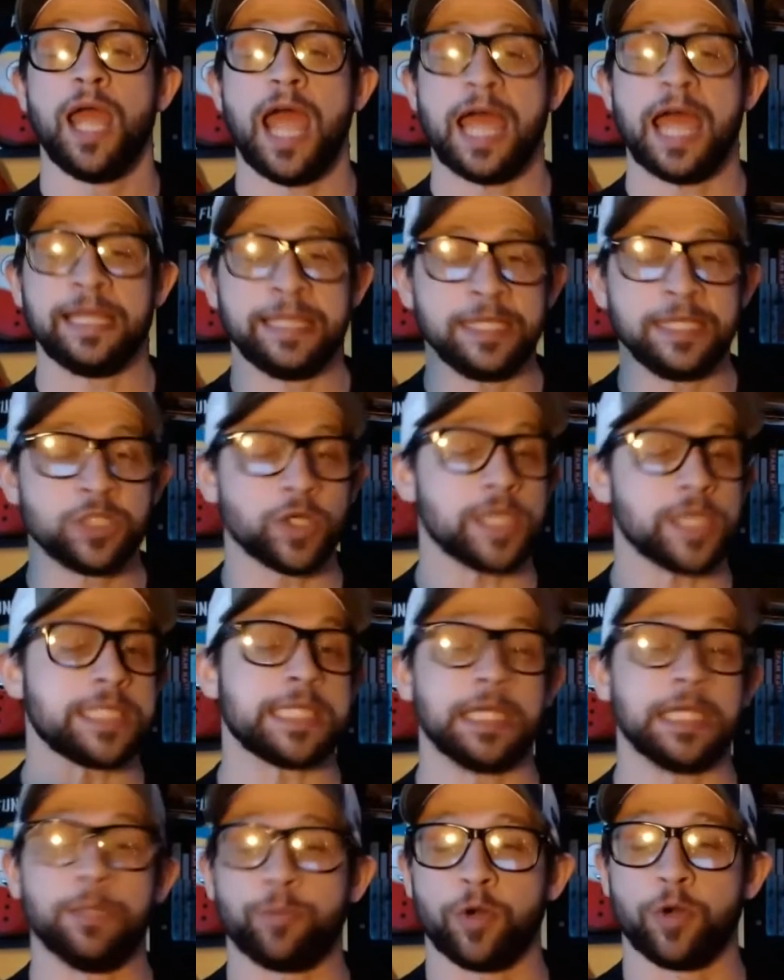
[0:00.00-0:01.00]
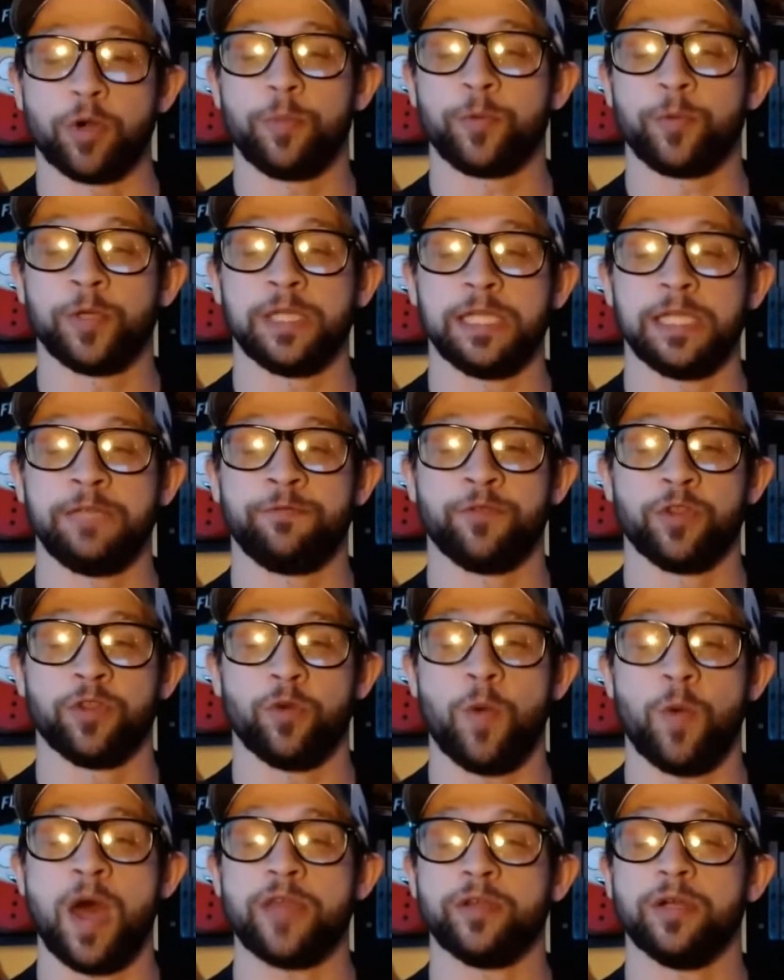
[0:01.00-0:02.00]
and they dressed inappropriately for the
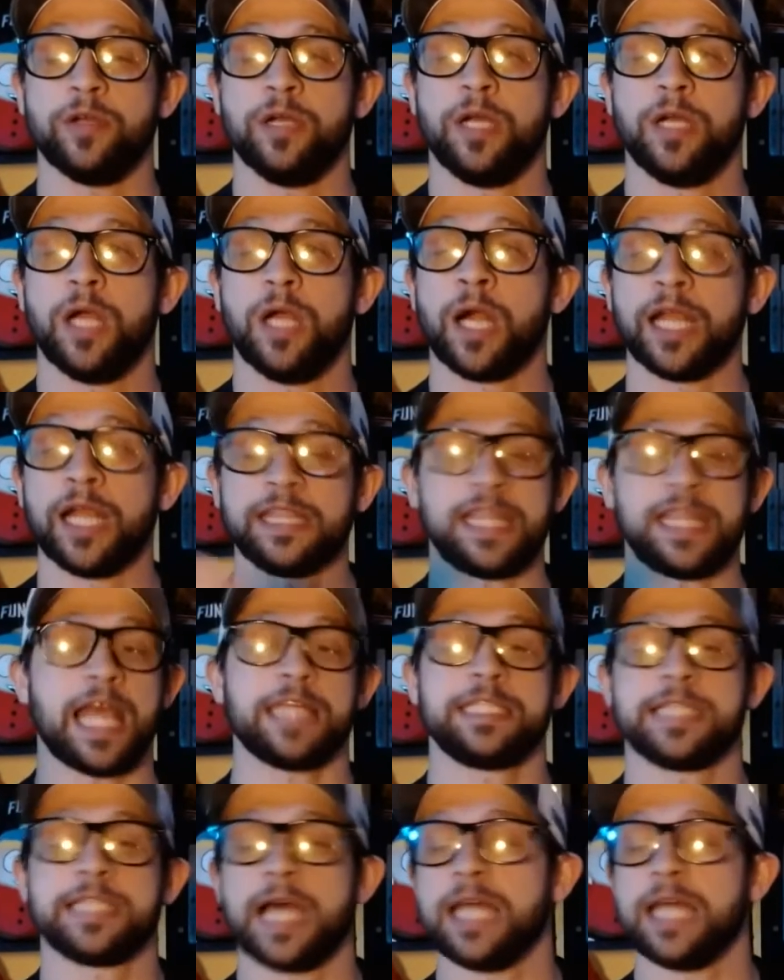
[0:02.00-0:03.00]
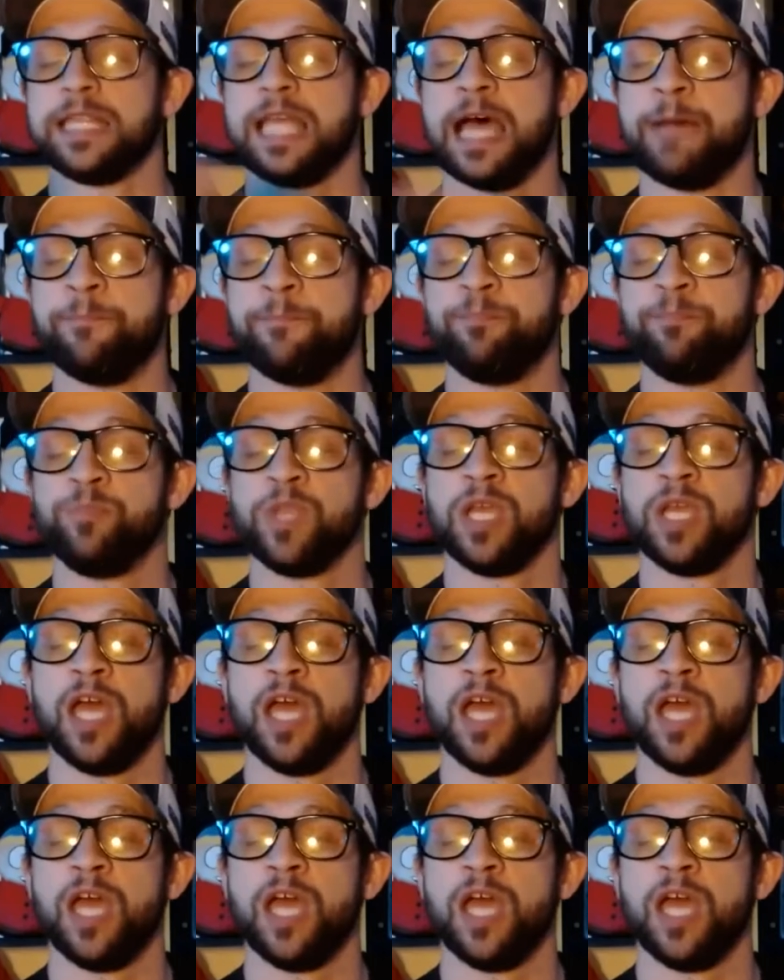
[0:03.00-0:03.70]
weather. All right, that's on them.